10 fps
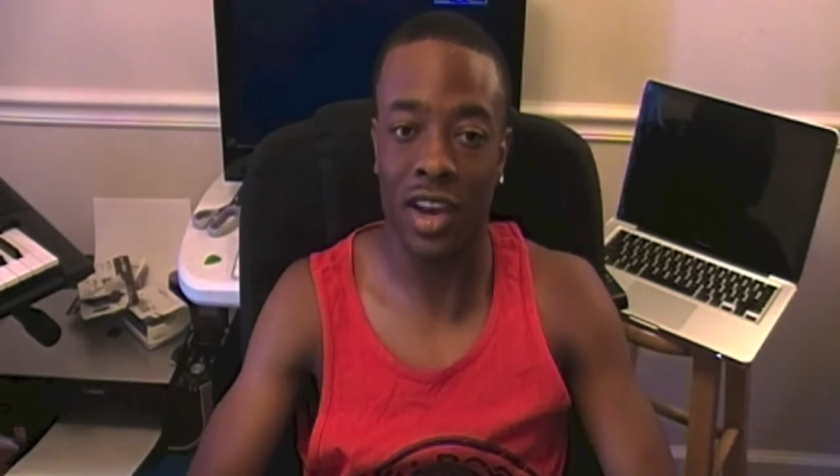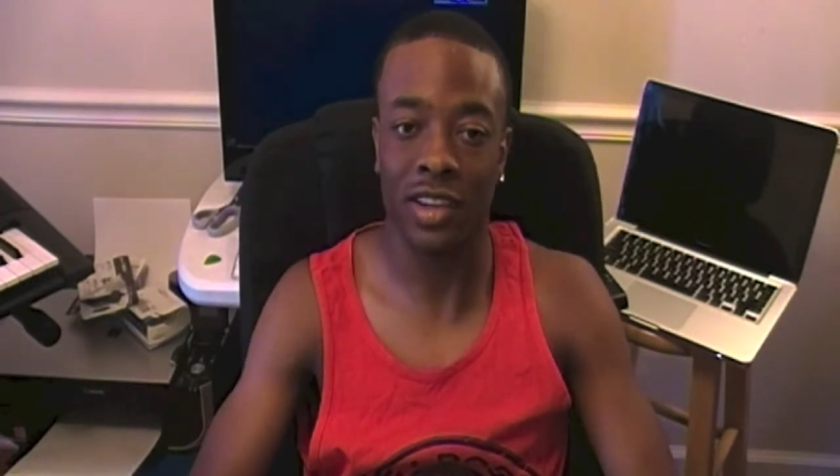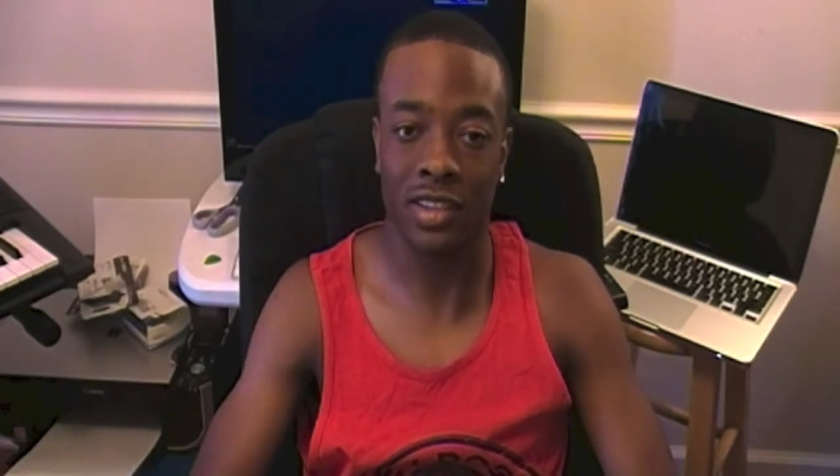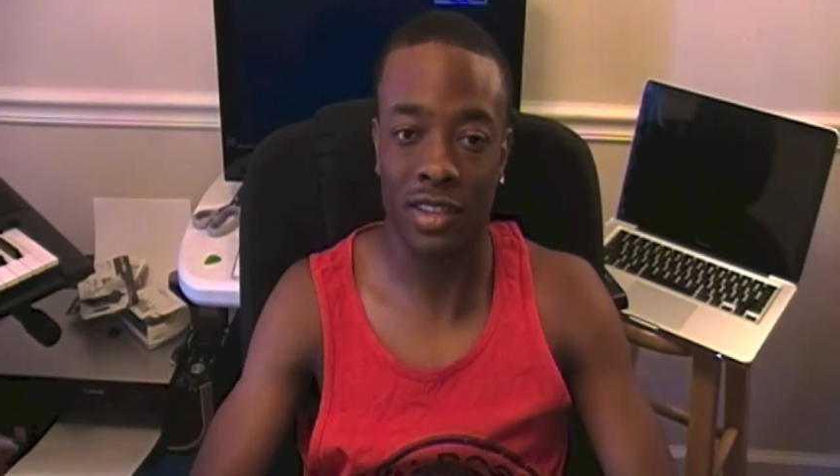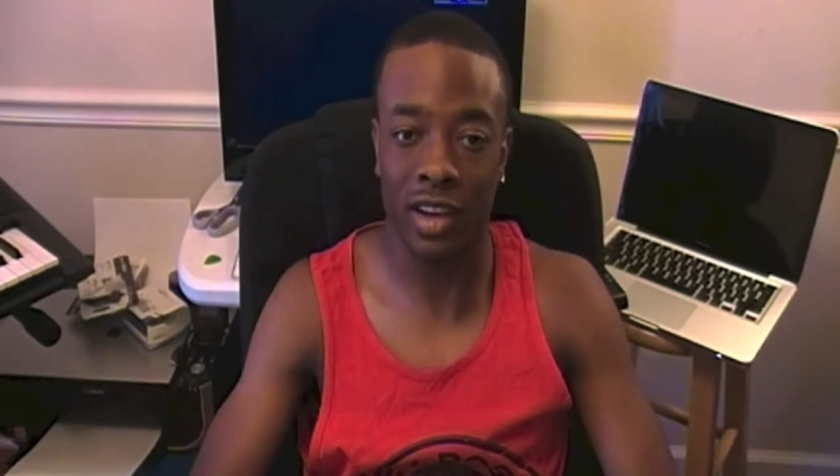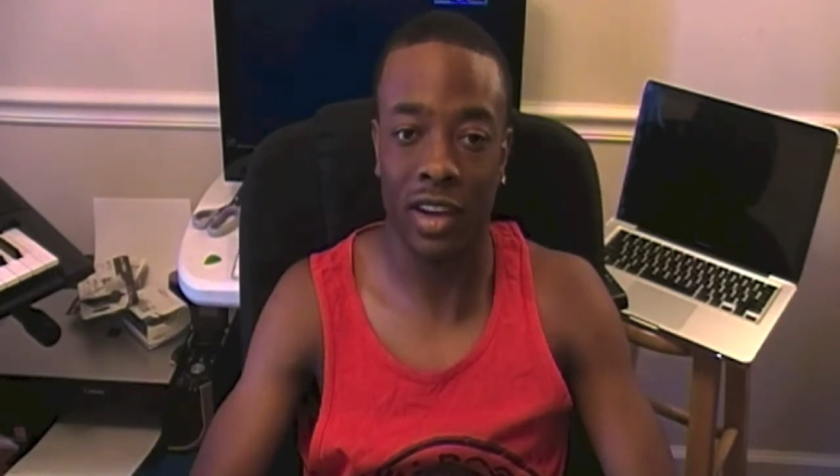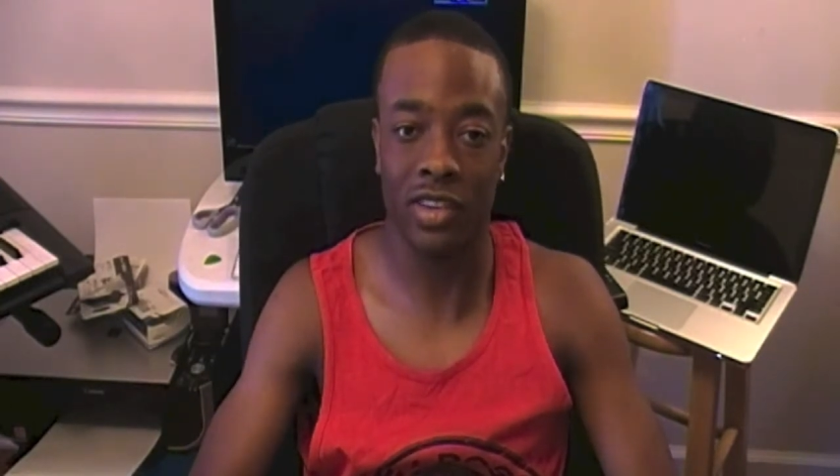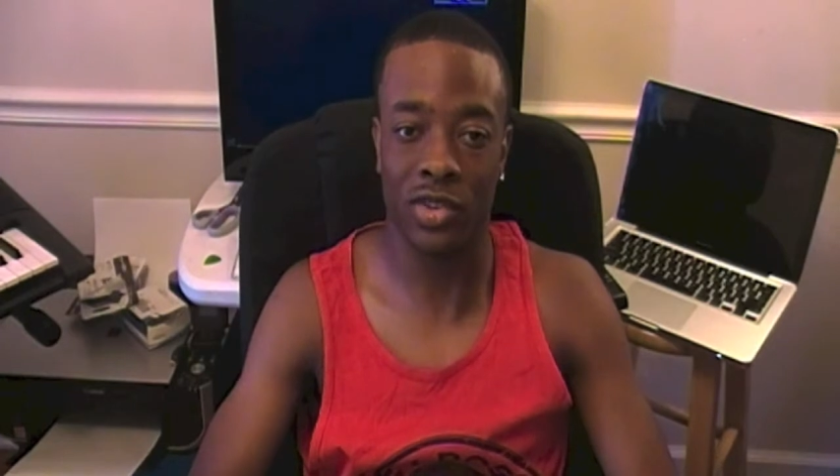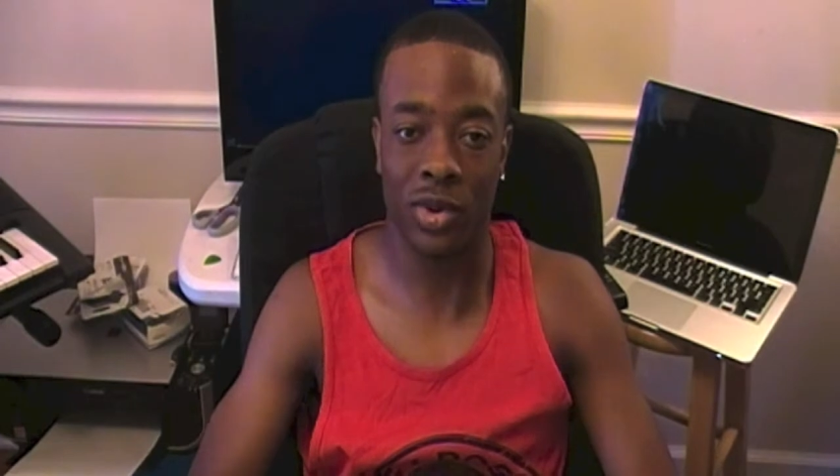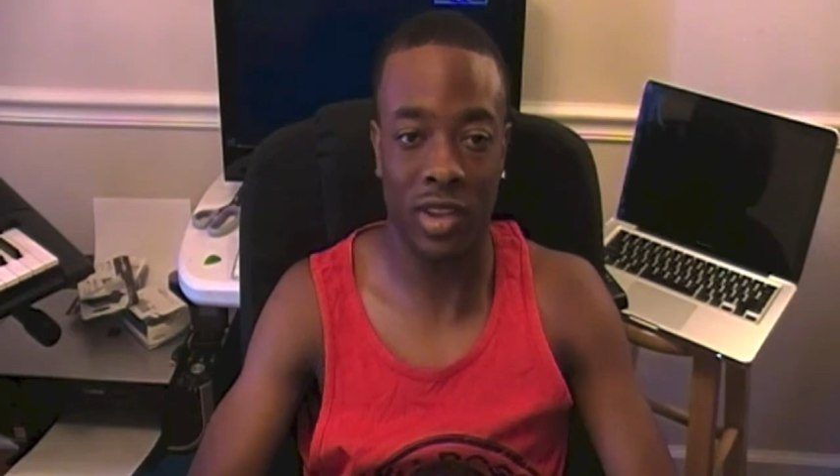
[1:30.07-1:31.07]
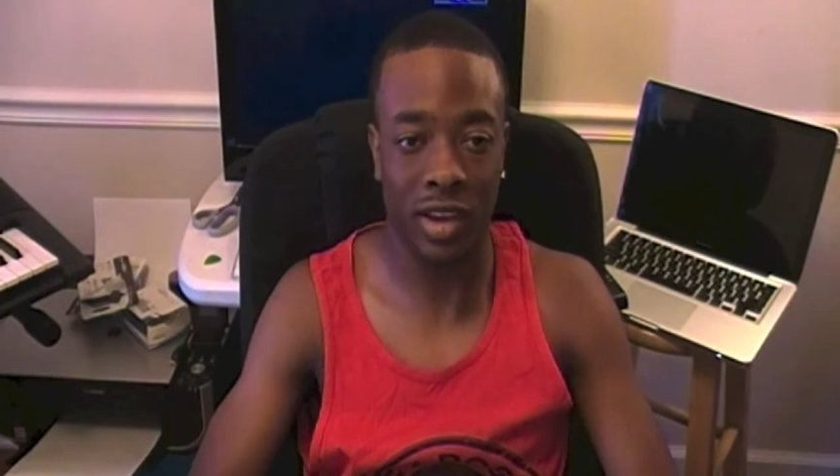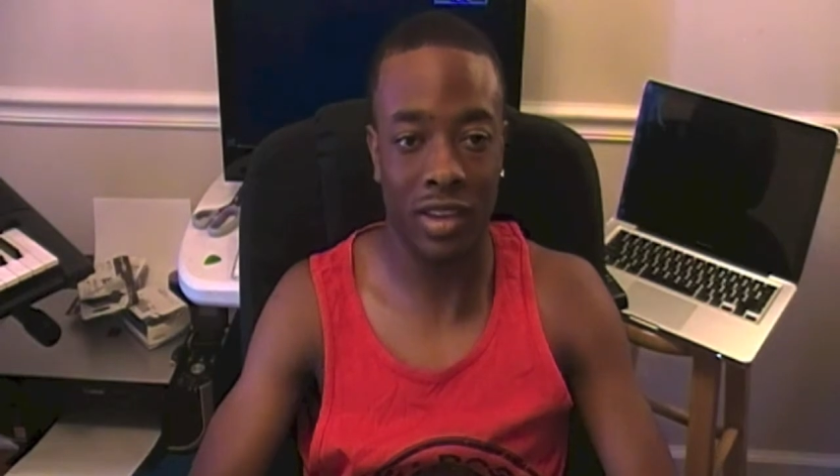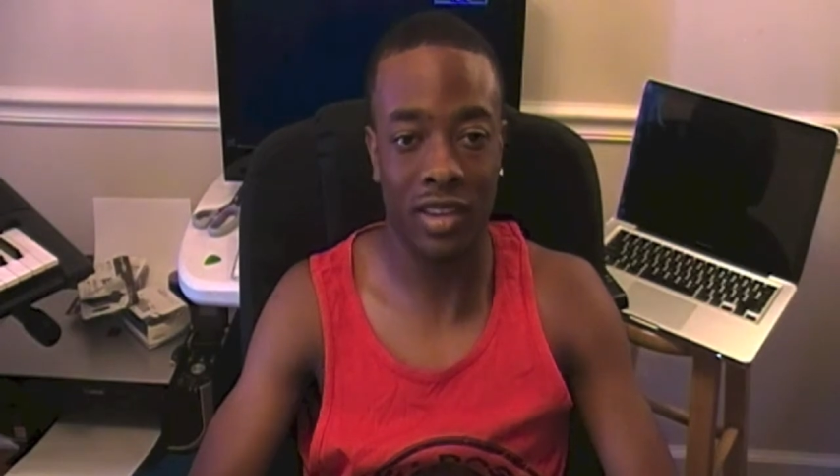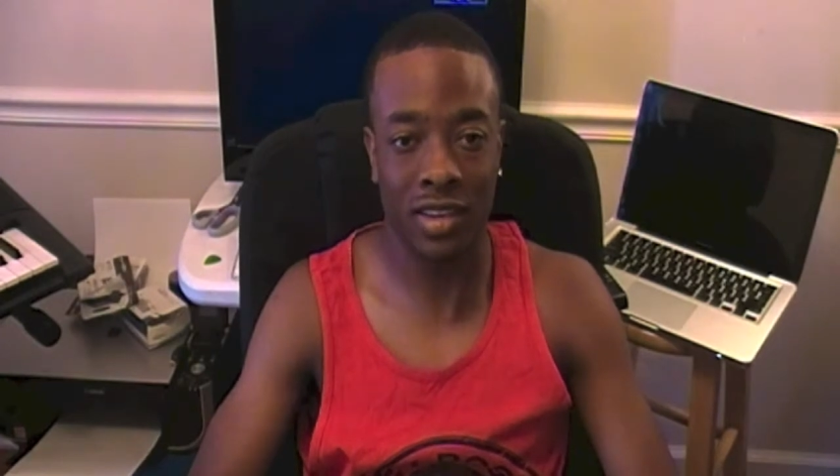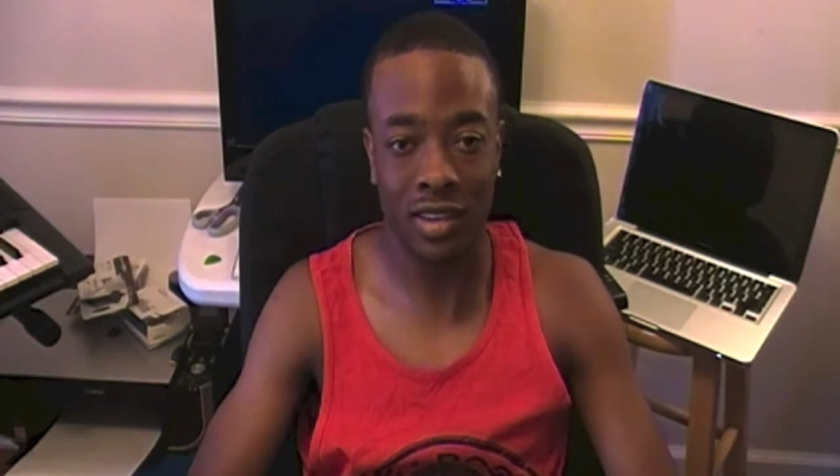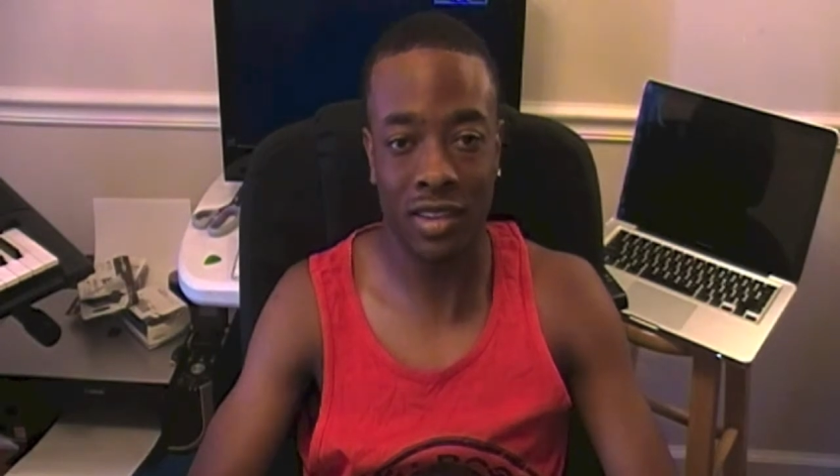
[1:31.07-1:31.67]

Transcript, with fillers: nice. I enjoy that.